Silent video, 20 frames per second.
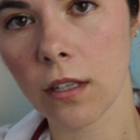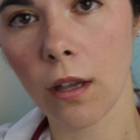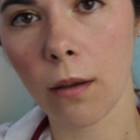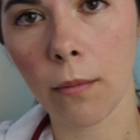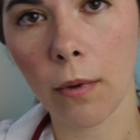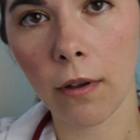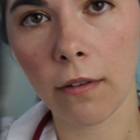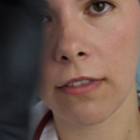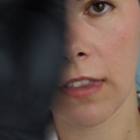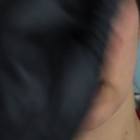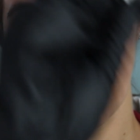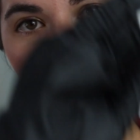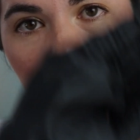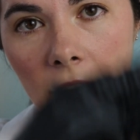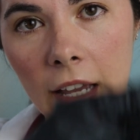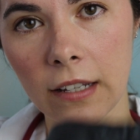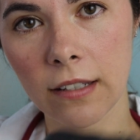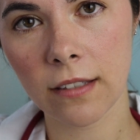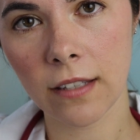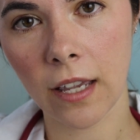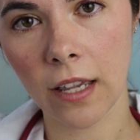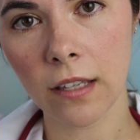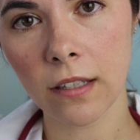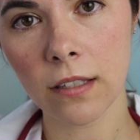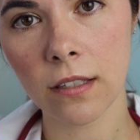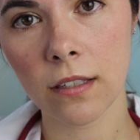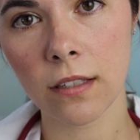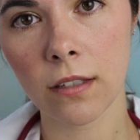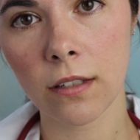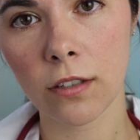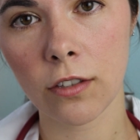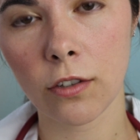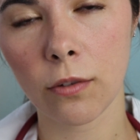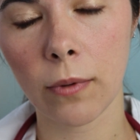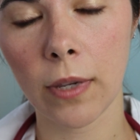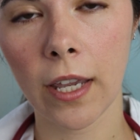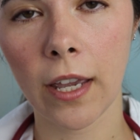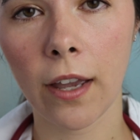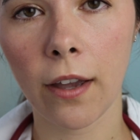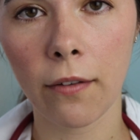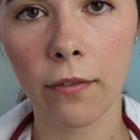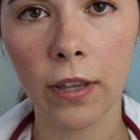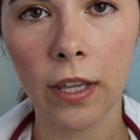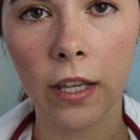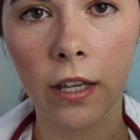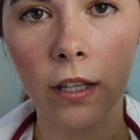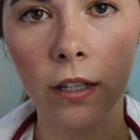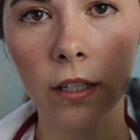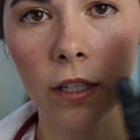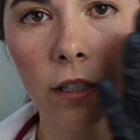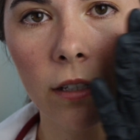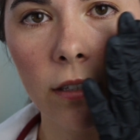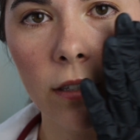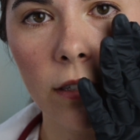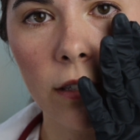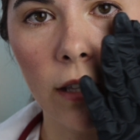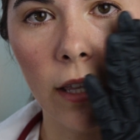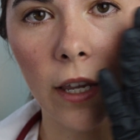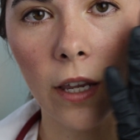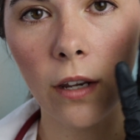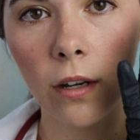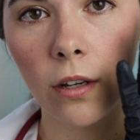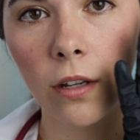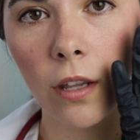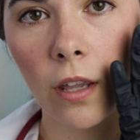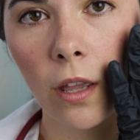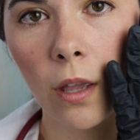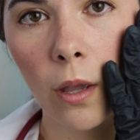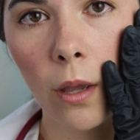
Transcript: some of the excess so we have a clean slate